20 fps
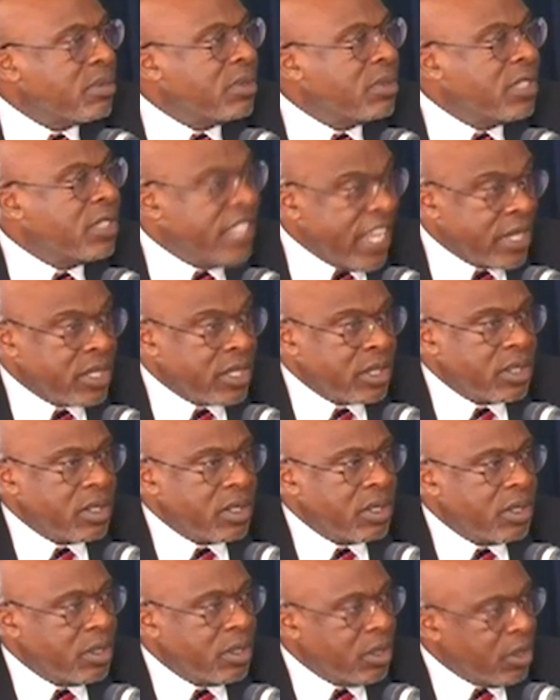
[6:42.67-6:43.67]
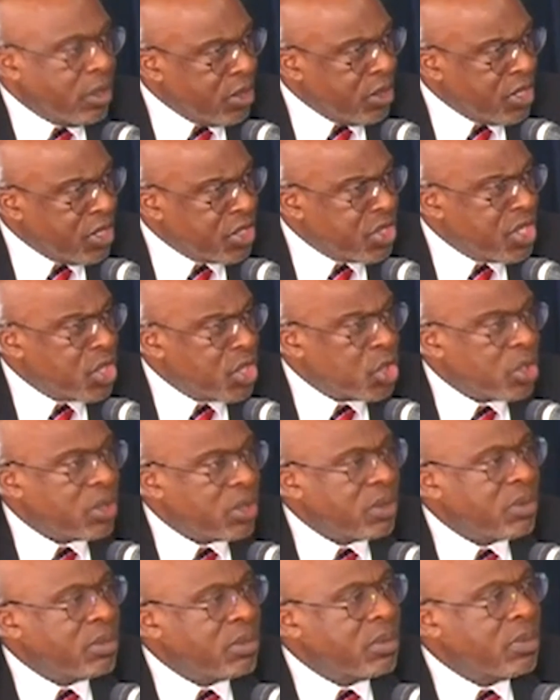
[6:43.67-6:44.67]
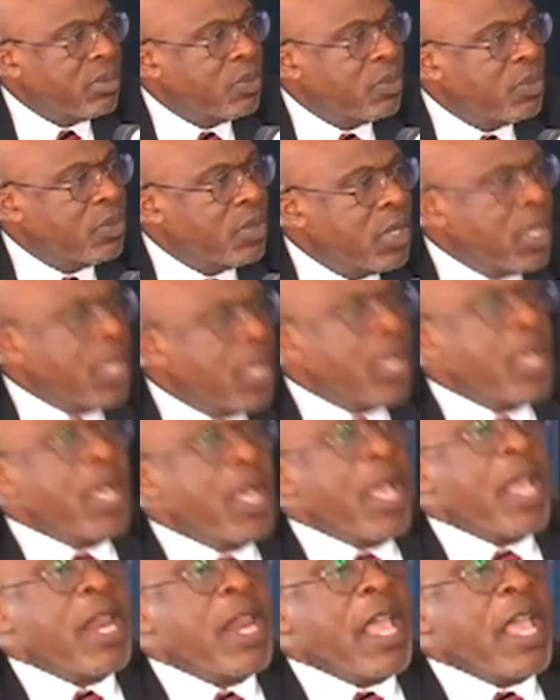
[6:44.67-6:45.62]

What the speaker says: debt on this nation. And